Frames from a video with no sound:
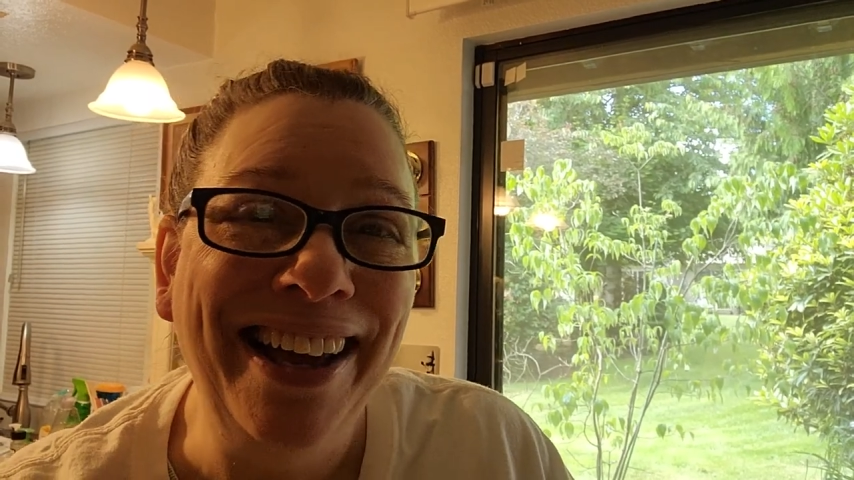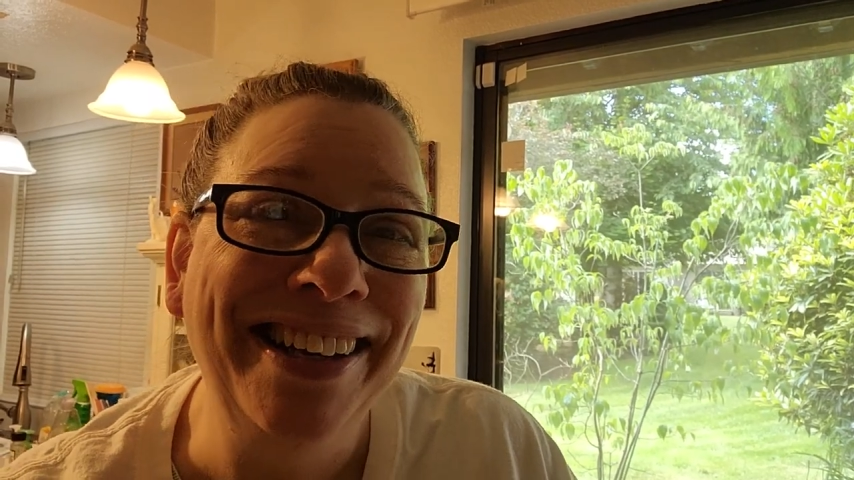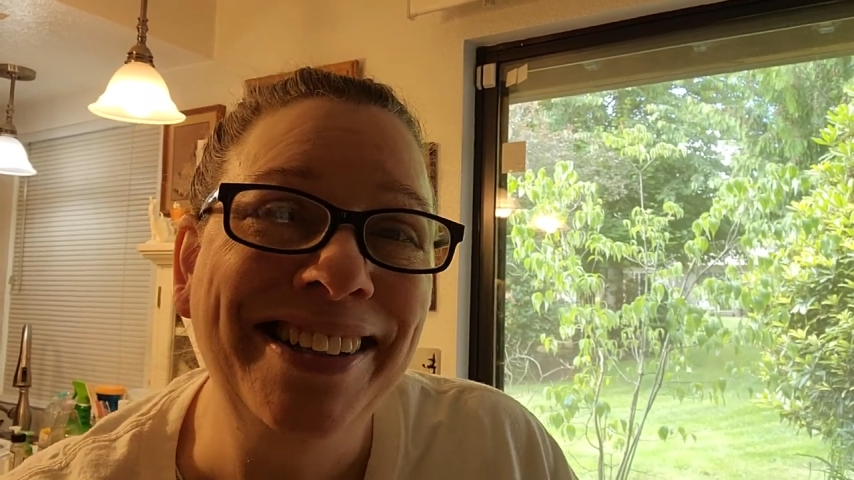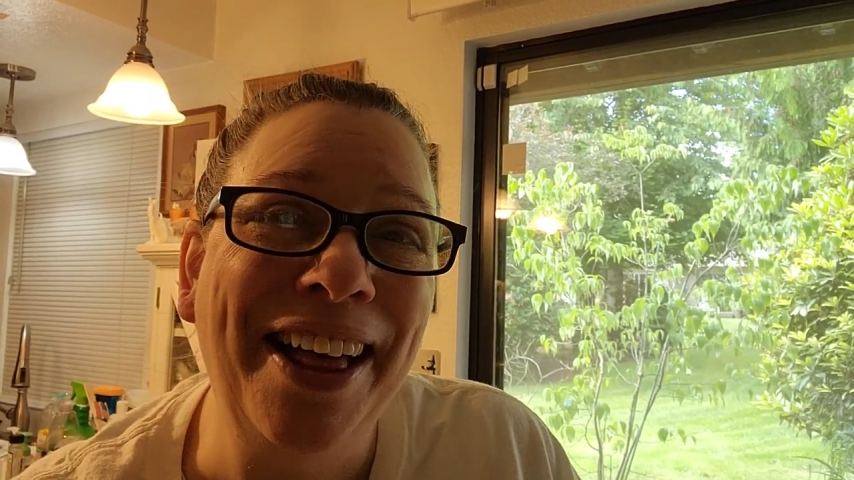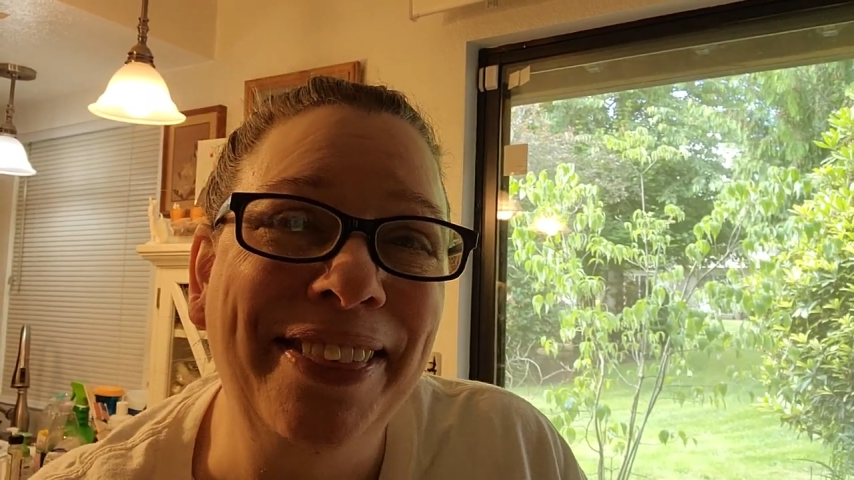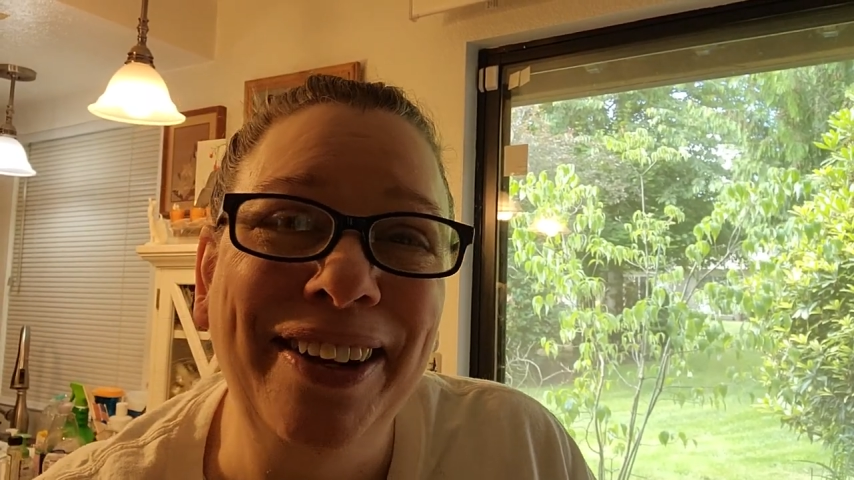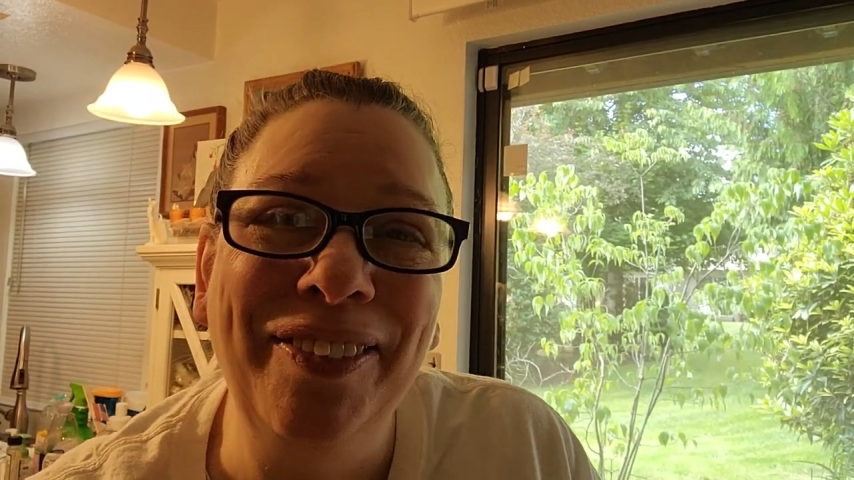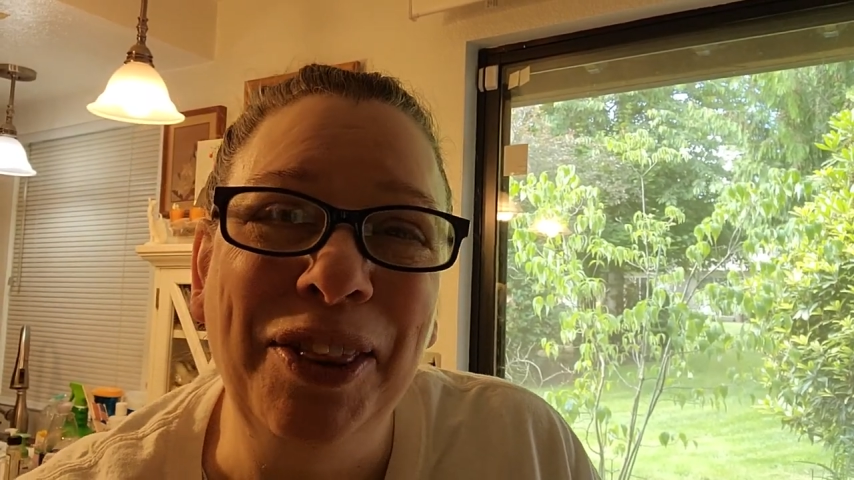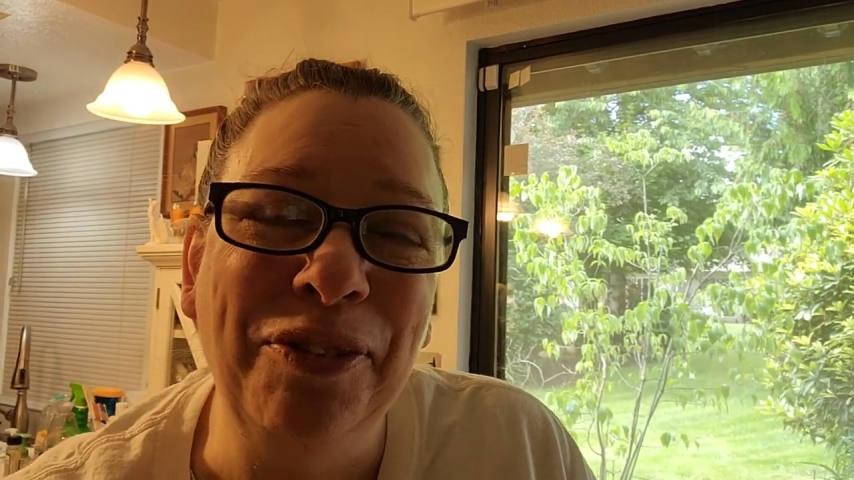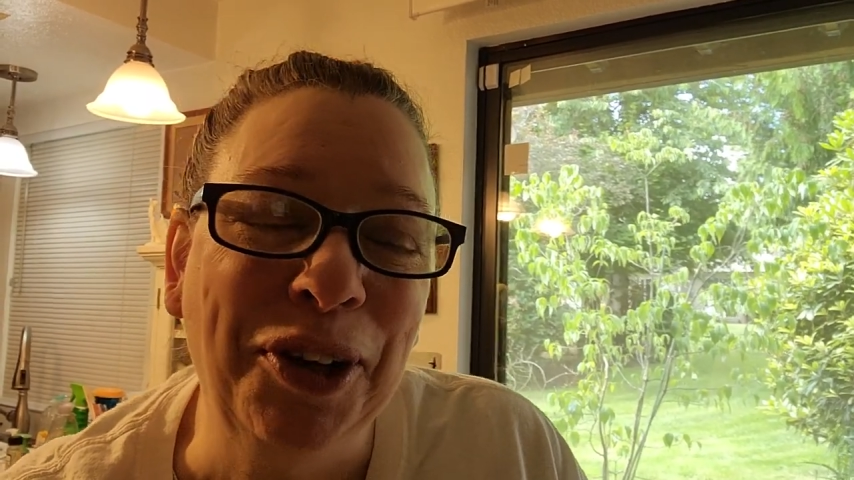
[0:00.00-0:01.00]
I did nothing
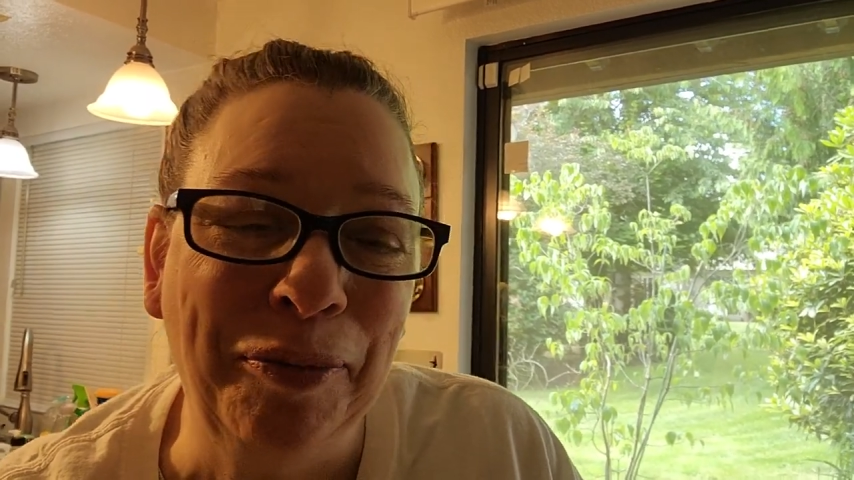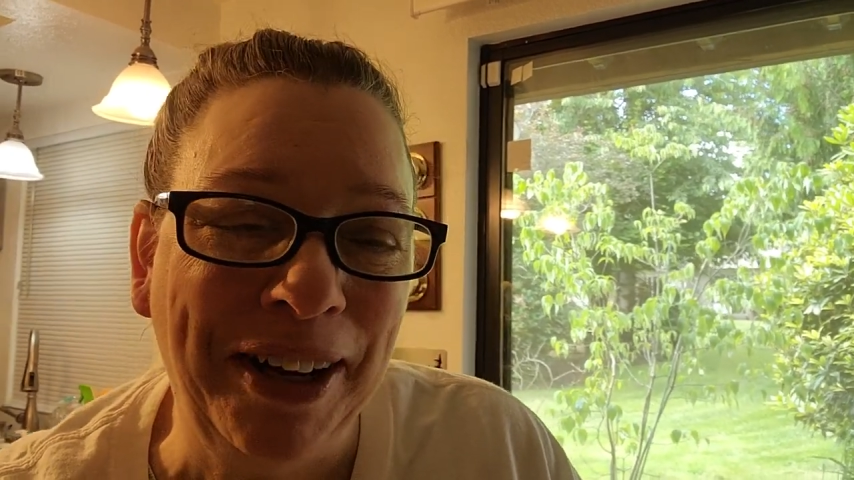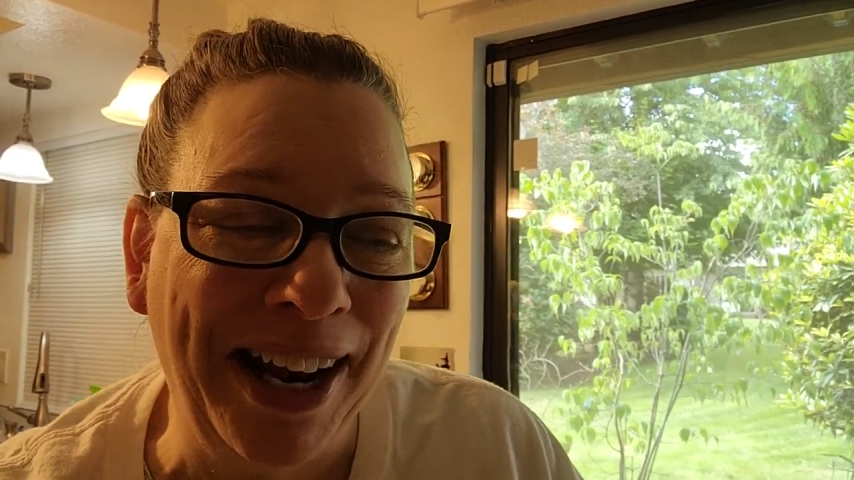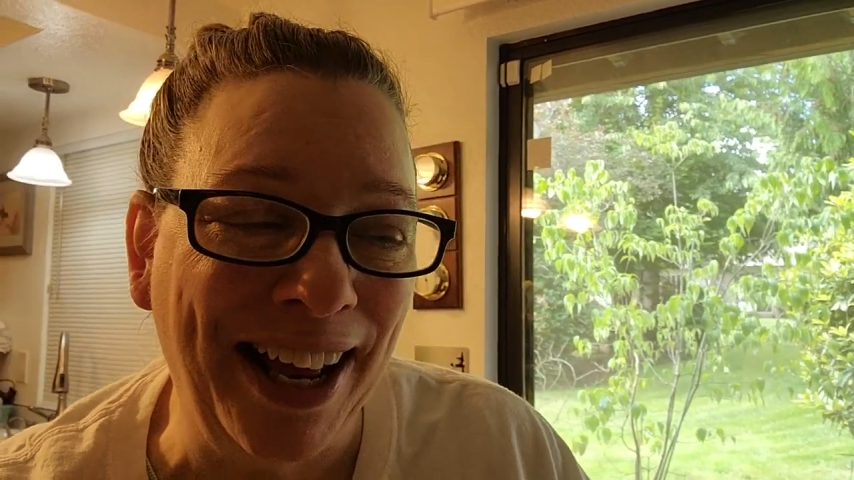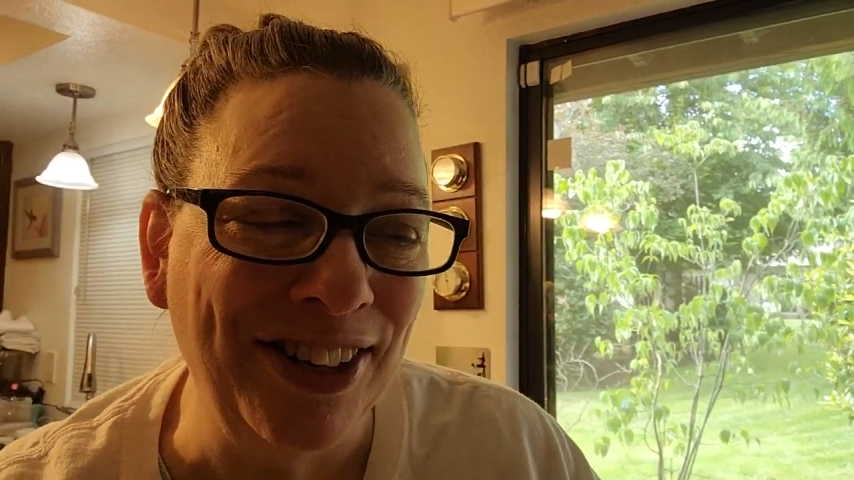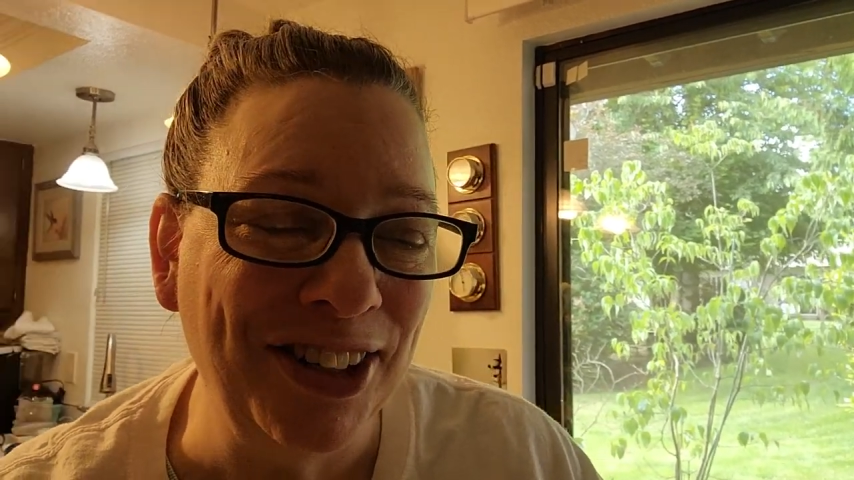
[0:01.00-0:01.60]
with filming and